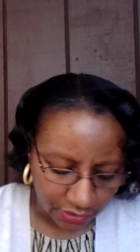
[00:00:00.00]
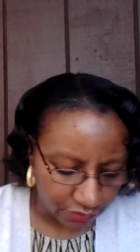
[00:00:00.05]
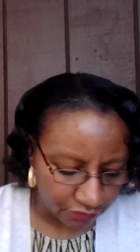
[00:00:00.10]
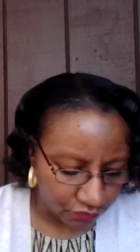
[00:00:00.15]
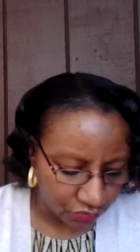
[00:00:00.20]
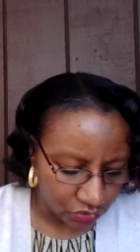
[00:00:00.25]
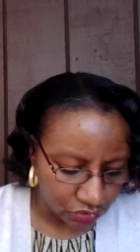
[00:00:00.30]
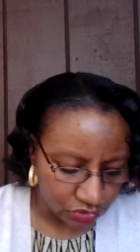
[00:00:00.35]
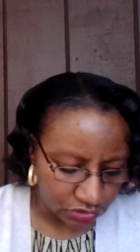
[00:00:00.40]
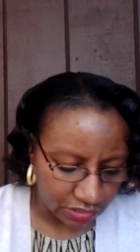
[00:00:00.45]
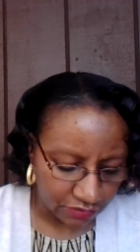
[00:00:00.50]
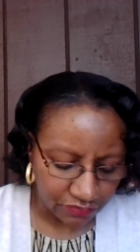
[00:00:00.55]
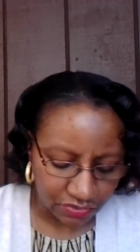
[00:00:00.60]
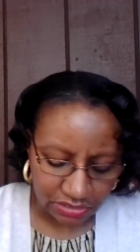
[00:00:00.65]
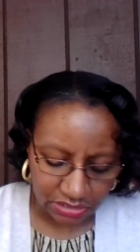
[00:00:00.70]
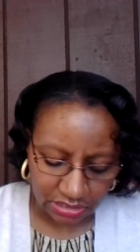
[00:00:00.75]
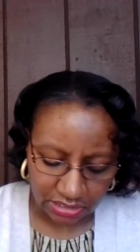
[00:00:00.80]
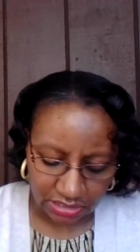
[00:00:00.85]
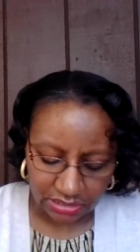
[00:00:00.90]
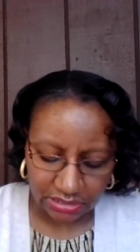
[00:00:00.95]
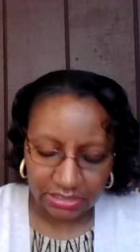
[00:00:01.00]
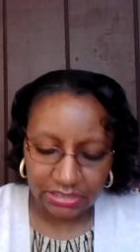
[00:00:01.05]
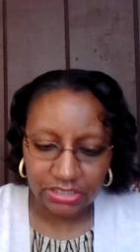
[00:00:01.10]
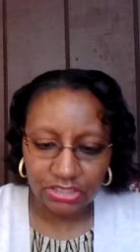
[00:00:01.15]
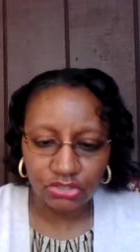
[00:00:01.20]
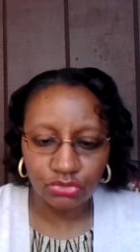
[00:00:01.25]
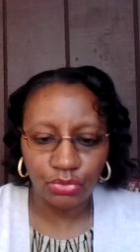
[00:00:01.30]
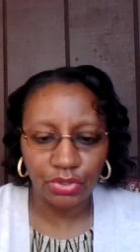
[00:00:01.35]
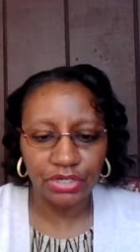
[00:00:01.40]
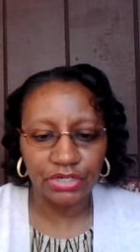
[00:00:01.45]
at verse 17,
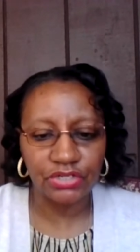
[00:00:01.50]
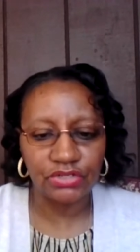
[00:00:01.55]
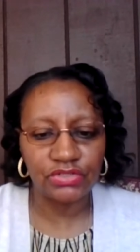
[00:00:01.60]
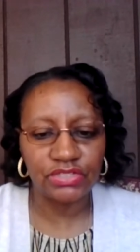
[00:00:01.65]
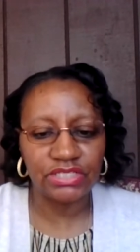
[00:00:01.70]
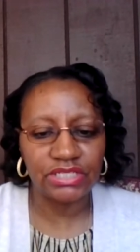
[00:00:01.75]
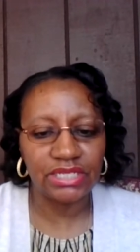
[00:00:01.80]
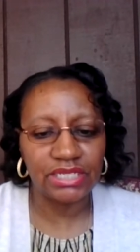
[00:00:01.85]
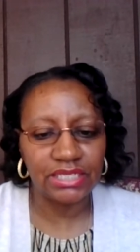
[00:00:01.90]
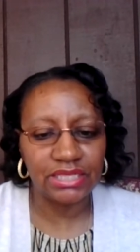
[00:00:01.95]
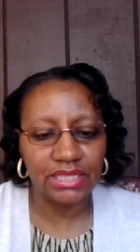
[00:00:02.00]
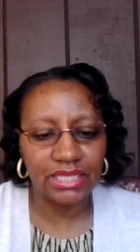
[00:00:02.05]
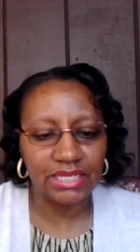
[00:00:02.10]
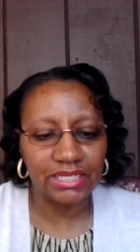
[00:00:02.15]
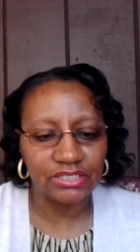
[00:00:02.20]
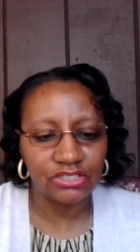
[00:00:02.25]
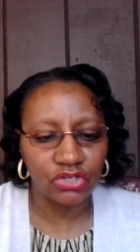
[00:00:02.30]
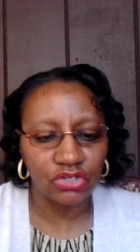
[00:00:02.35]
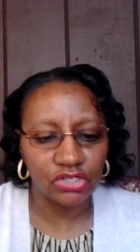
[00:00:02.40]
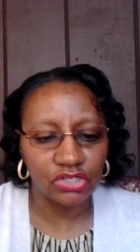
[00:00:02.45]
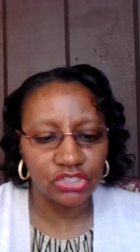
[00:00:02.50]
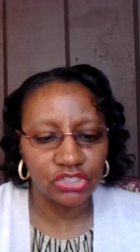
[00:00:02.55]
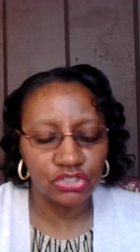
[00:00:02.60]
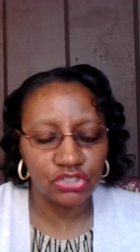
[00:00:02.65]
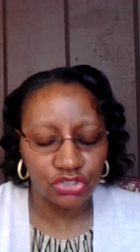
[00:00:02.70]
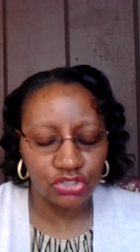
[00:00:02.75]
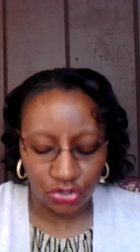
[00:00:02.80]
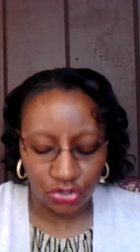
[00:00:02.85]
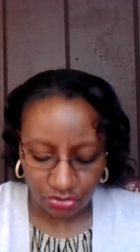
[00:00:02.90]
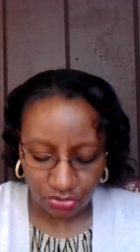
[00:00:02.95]
this is where you see things start to
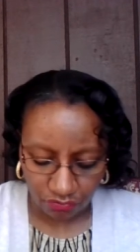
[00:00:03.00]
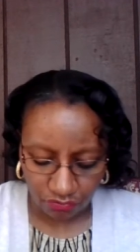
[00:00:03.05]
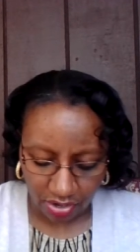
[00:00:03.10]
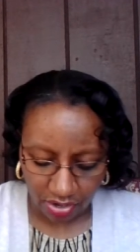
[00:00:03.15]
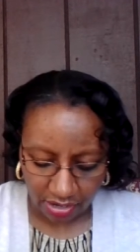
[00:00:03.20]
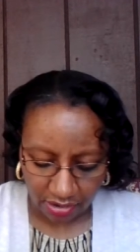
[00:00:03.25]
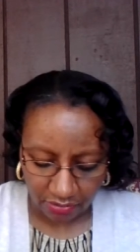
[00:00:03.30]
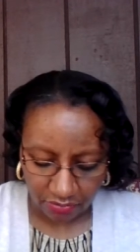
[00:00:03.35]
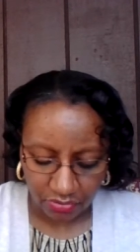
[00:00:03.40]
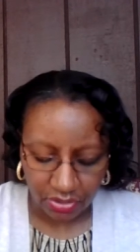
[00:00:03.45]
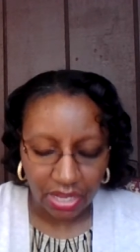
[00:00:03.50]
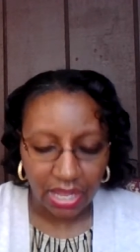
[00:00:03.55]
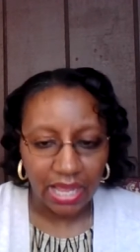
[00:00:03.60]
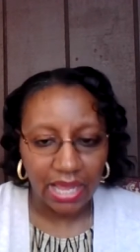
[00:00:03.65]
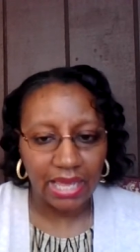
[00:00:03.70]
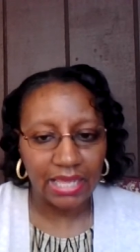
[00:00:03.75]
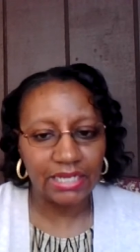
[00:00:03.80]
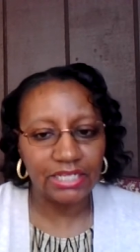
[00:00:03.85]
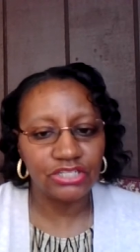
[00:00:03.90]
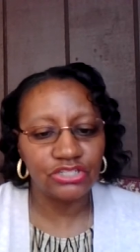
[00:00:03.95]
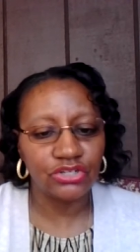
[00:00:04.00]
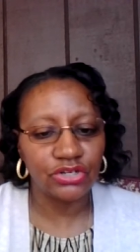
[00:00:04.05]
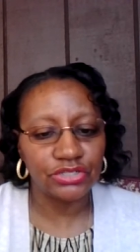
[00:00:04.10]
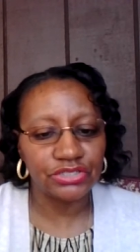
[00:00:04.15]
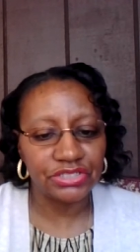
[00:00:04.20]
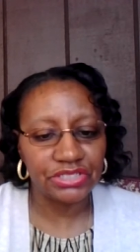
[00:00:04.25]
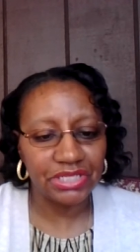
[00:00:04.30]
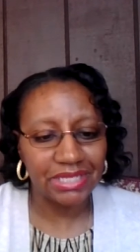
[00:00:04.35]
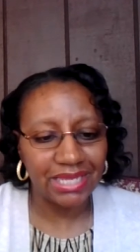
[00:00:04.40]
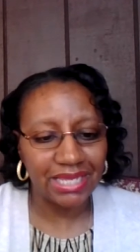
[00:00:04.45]
turn around and he
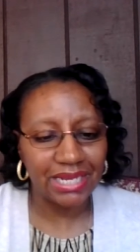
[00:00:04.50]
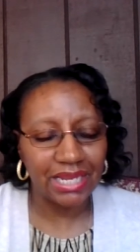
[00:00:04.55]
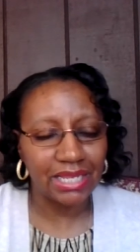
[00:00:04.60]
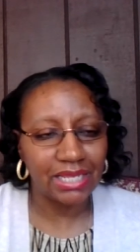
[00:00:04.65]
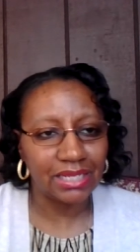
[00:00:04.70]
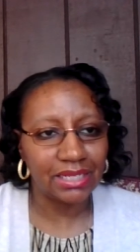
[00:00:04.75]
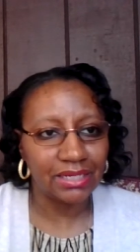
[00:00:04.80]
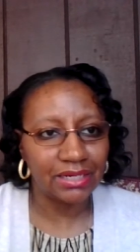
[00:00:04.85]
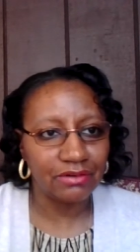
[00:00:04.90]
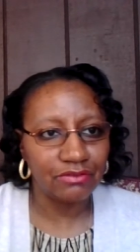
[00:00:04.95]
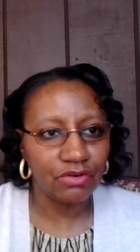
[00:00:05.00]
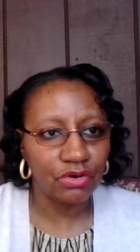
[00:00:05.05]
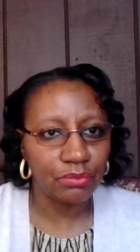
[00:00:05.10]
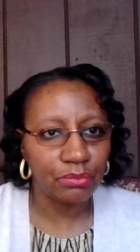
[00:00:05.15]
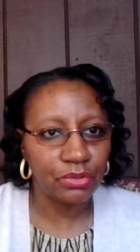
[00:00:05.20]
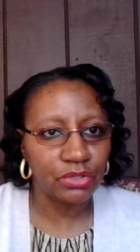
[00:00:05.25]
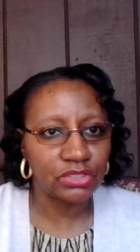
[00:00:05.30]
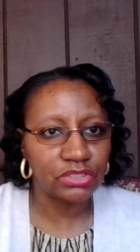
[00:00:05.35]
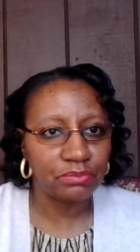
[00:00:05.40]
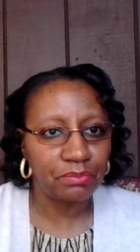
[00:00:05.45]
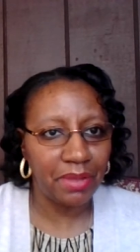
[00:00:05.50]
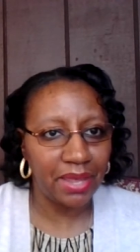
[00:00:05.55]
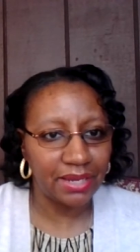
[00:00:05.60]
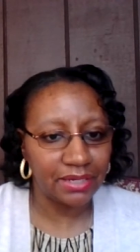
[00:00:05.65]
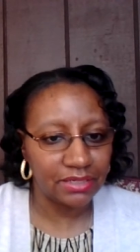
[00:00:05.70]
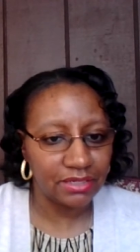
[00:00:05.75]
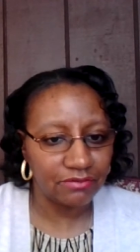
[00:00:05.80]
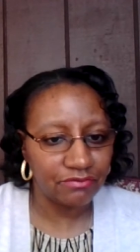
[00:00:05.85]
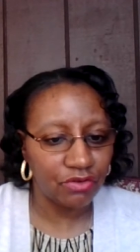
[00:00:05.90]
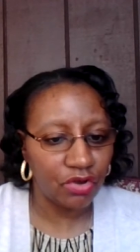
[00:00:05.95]
starts to get a clearer
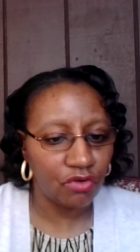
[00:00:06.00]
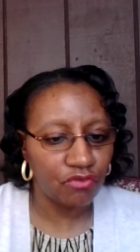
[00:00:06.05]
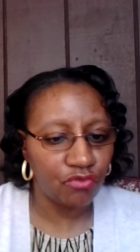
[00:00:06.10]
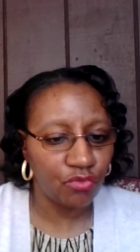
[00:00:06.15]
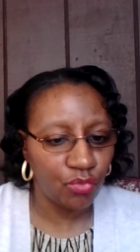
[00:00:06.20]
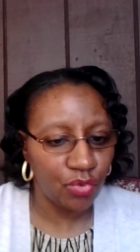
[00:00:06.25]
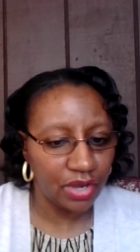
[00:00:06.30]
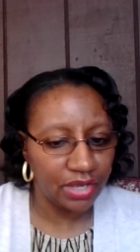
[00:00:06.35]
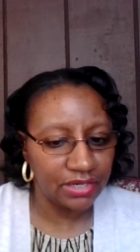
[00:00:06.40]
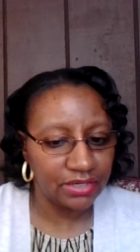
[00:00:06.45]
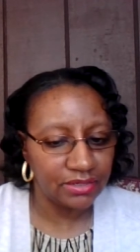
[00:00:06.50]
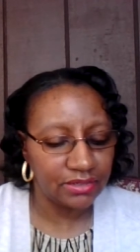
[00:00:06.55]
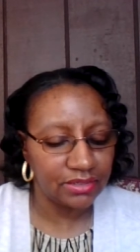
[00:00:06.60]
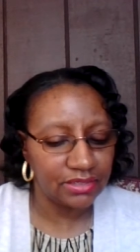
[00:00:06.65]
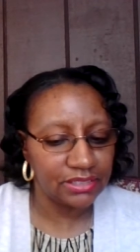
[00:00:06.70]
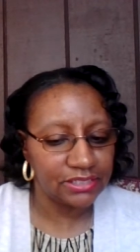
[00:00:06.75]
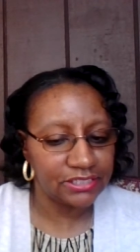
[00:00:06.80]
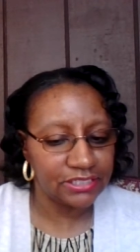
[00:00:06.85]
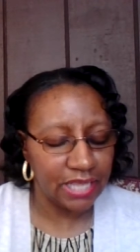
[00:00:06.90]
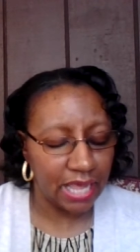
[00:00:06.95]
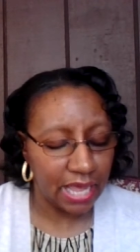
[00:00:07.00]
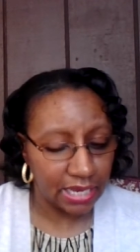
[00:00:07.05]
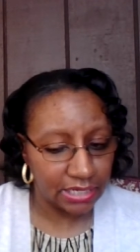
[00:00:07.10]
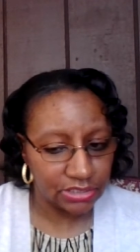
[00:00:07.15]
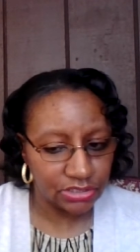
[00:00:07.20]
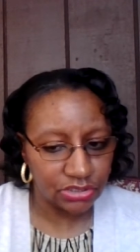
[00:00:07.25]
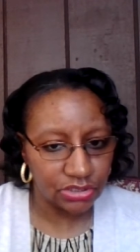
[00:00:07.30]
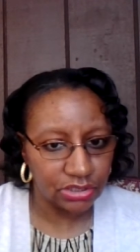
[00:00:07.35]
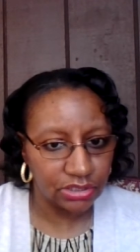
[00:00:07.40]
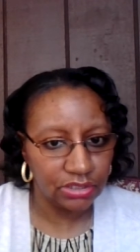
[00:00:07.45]
perspective of what is
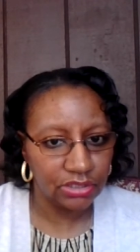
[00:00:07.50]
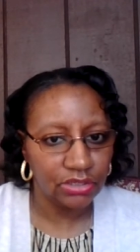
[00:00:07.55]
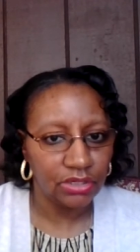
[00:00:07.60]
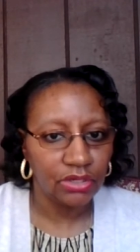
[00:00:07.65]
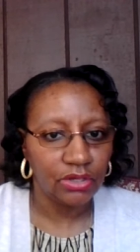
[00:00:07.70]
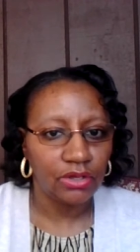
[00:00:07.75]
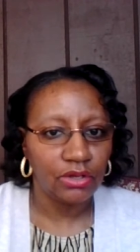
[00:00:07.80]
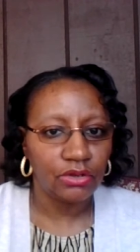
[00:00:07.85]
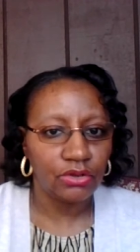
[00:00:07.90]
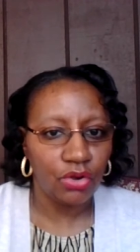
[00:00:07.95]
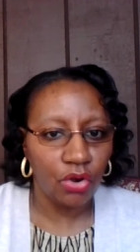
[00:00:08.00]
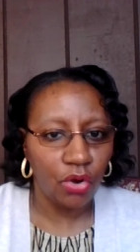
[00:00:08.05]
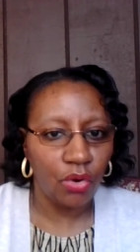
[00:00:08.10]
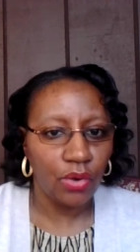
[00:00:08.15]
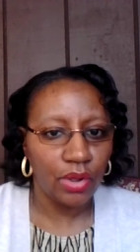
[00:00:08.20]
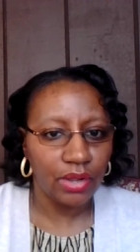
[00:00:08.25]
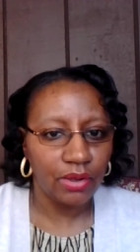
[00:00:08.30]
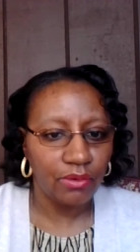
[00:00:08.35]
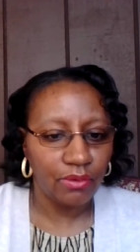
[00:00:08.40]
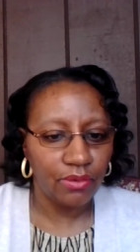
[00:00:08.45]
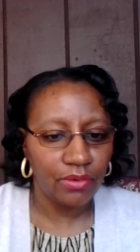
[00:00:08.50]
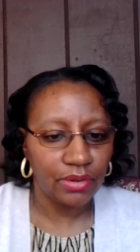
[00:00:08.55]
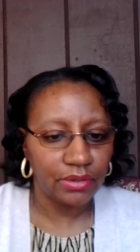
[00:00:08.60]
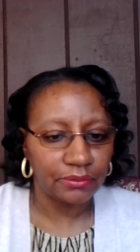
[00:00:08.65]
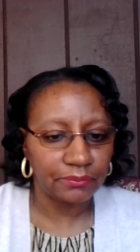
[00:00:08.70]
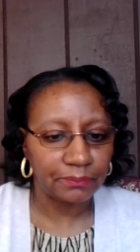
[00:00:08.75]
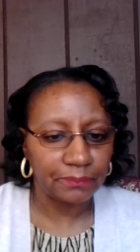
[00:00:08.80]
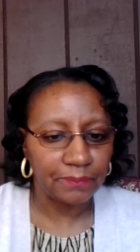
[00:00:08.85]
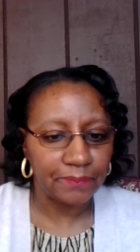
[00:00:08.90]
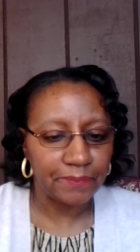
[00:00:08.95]
actually going on